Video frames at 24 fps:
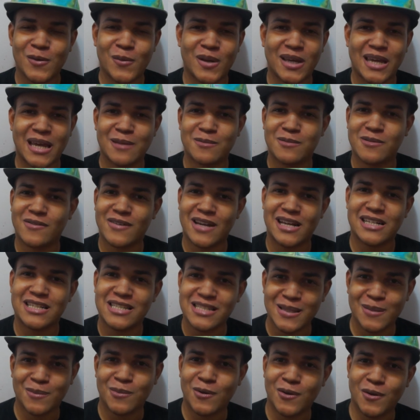what games have kind of
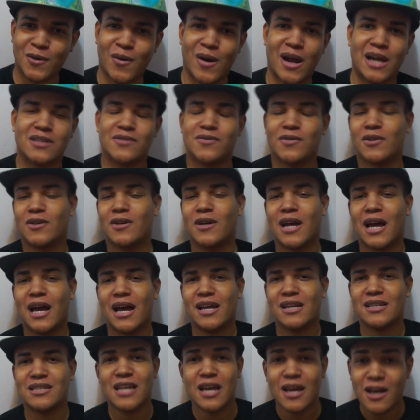slipped through the cracks for you
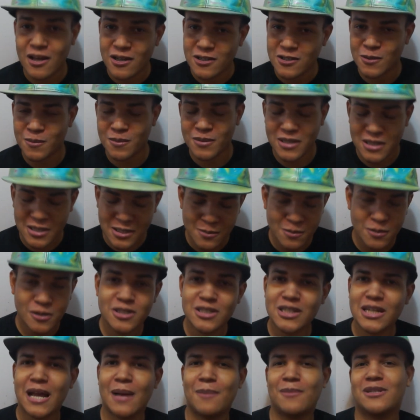guys. So please
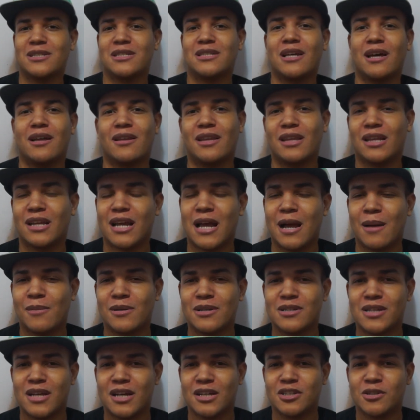put your comments down in the
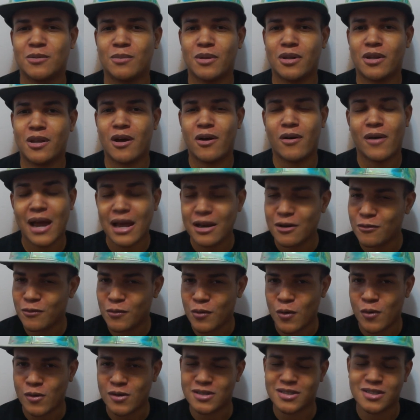comment section below. And of
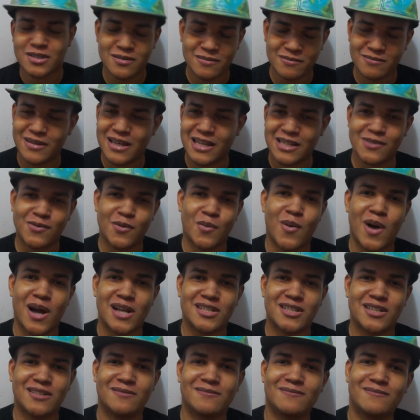course, thanks for
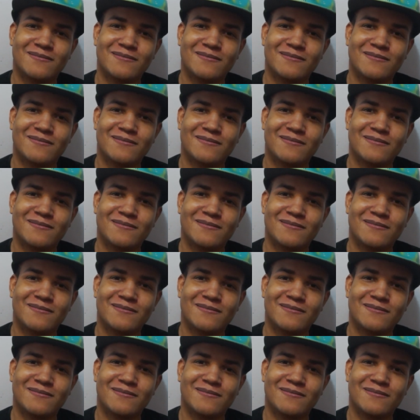watching.